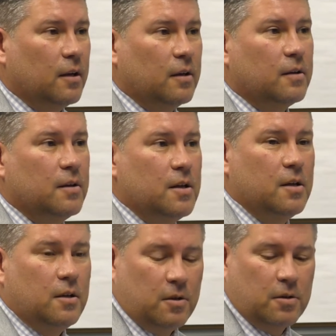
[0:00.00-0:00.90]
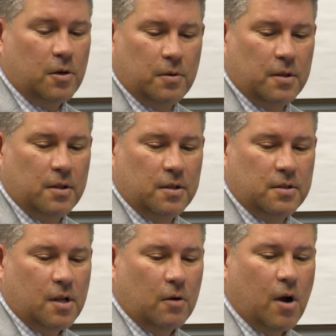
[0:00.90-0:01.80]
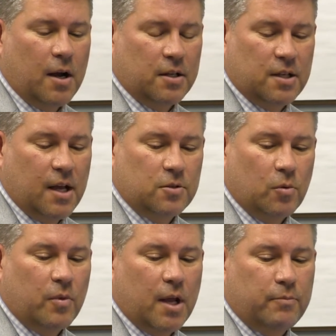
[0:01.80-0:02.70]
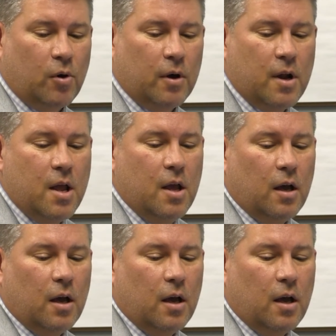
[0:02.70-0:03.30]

Uh, you know, it, it's not rocket science on that part.